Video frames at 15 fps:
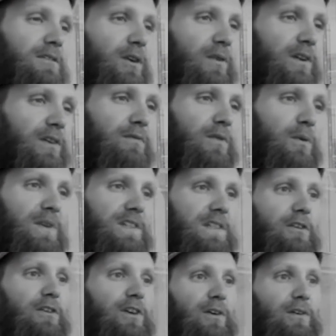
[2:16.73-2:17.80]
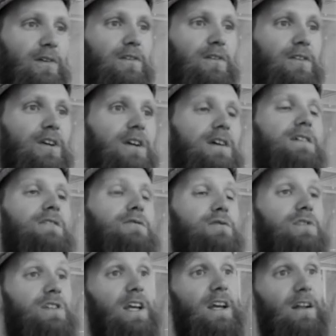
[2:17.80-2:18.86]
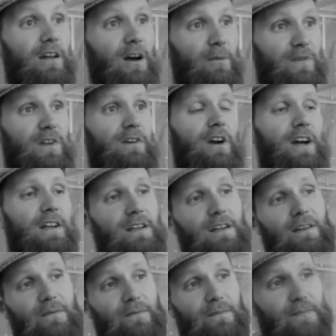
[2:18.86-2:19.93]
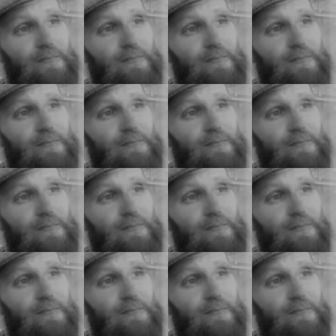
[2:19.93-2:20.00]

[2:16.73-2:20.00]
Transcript: kroner for materials to scale up their idea.